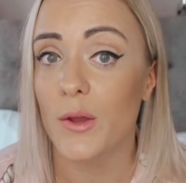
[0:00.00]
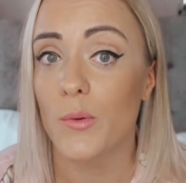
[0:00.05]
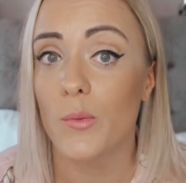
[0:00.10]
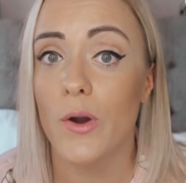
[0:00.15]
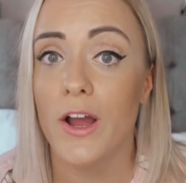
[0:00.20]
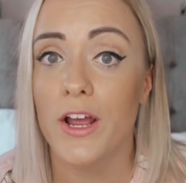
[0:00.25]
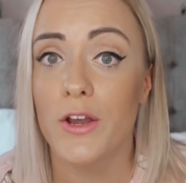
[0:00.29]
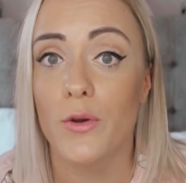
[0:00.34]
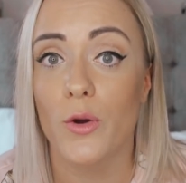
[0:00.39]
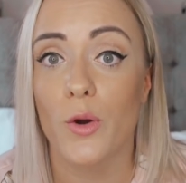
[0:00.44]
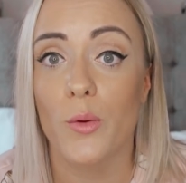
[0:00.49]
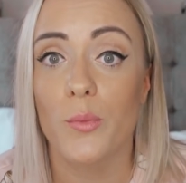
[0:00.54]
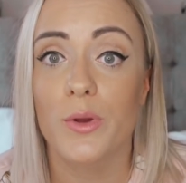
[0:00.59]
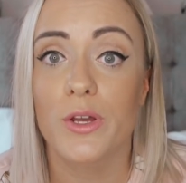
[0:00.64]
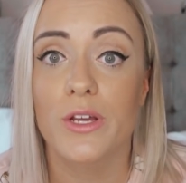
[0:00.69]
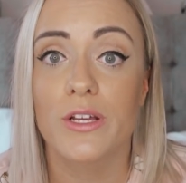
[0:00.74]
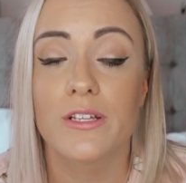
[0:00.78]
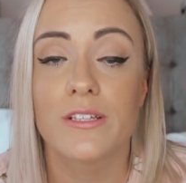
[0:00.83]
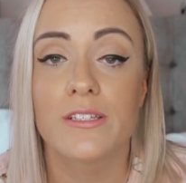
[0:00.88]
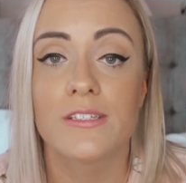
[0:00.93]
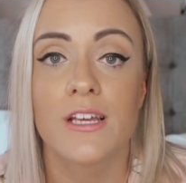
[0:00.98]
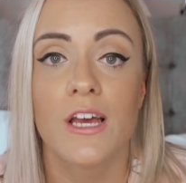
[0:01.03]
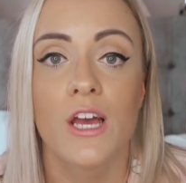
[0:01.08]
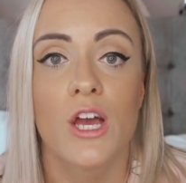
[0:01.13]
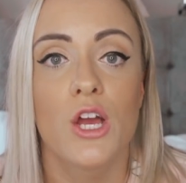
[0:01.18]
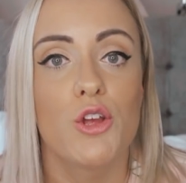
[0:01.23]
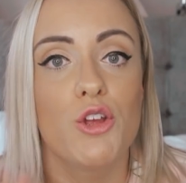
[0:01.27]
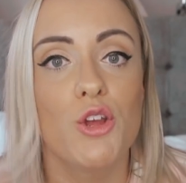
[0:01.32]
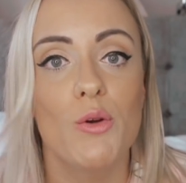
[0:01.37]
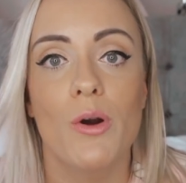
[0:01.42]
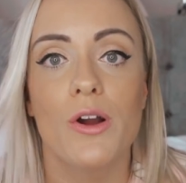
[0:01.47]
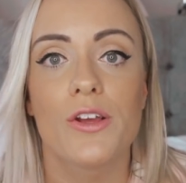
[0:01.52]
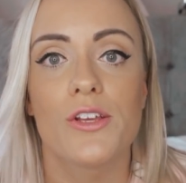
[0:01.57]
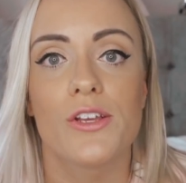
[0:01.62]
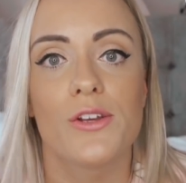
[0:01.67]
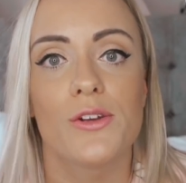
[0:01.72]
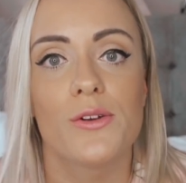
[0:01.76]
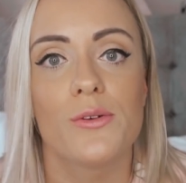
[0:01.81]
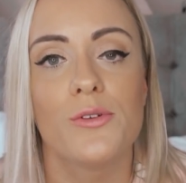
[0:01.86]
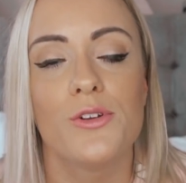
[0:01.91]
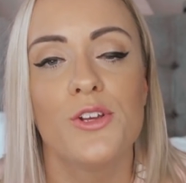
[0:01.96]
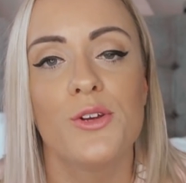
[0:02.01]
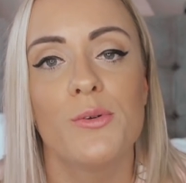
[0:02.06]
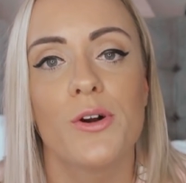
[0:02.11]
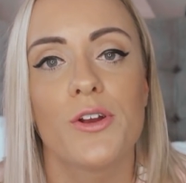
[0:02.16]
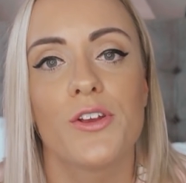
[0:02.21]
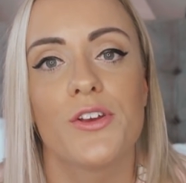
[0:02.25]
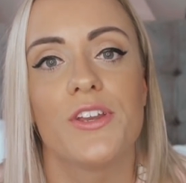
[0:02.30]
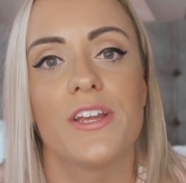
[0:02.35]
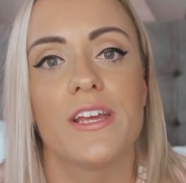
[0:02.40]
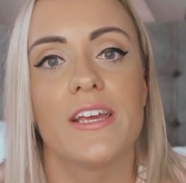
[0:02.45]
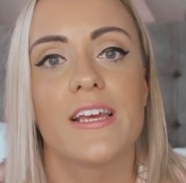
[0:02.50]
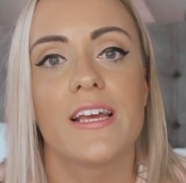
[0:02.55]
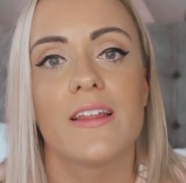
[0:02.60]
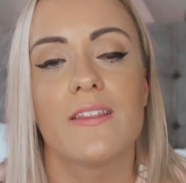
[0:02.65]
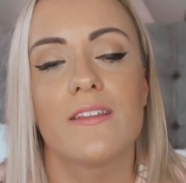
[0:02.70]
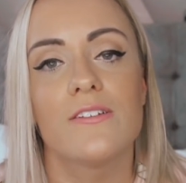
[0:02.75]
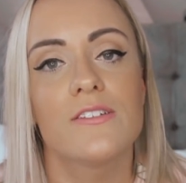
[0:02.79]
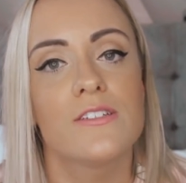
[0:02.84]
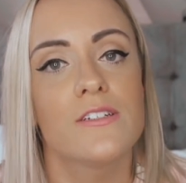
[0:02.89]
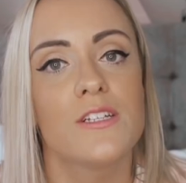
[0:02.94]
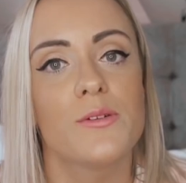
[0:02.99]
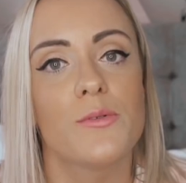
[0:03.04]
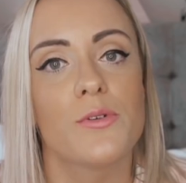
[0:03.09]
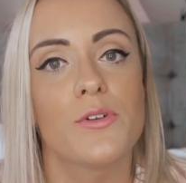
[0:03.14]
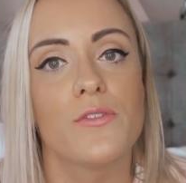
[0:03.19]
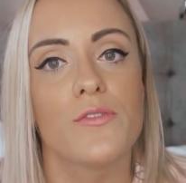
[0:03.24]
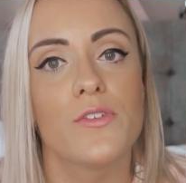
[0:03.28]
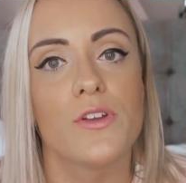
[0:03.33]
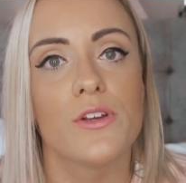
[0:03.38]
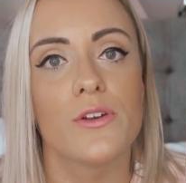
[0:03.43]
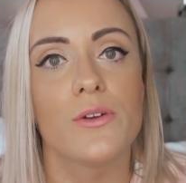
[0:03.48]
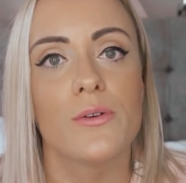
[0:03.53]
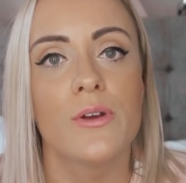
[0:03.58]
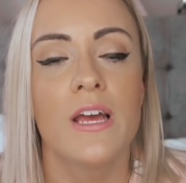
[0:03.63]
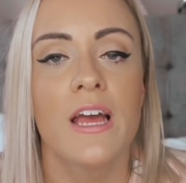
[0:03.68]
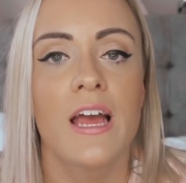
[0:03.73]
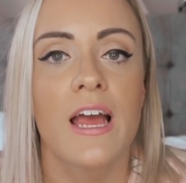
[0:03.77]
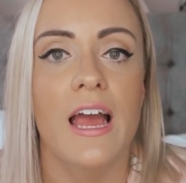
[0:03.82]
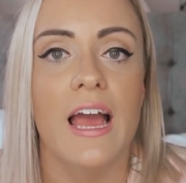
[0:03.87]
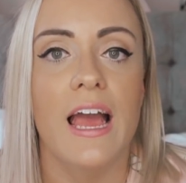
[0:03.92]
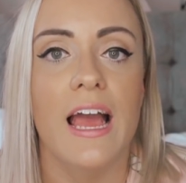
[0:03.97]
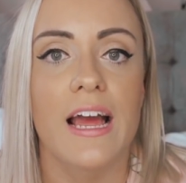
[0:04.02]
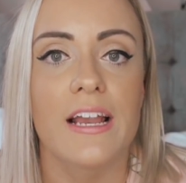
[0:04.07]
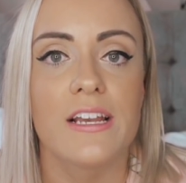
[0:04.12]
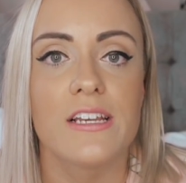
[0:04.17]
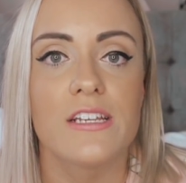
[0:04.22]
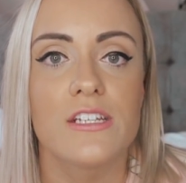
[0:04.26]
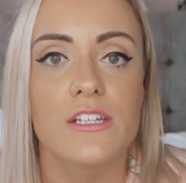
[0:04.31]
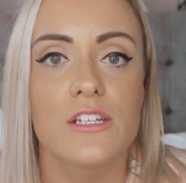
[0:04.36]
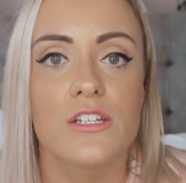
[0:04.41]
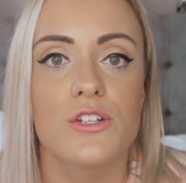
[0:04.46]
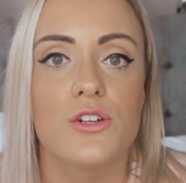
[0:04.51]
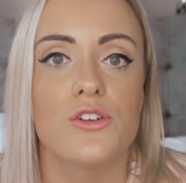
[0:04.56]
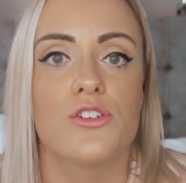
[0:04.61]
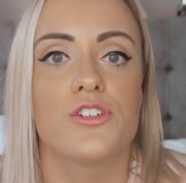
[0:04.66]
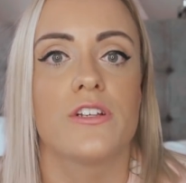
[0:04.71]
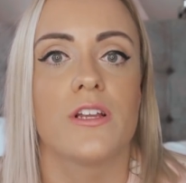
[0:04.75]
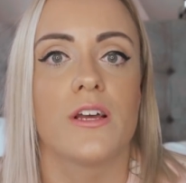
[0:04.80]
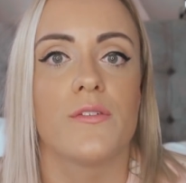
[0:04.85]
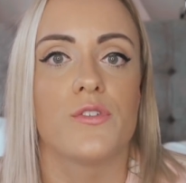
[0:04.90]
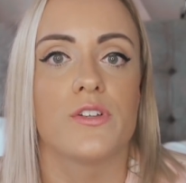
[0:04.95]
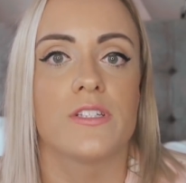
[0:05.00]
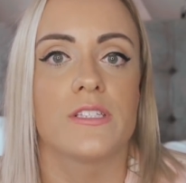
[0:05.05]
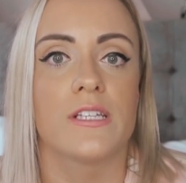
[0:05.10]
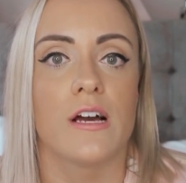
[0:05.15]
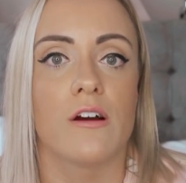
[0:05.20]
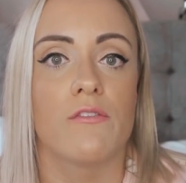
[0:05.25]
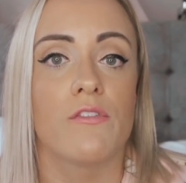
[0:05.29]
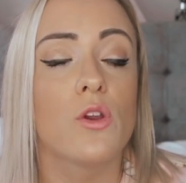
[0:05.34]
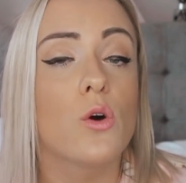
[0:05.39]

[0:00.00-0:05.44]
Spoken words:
Why not? Because you are unique, and there's only one of you, and you should love yourself.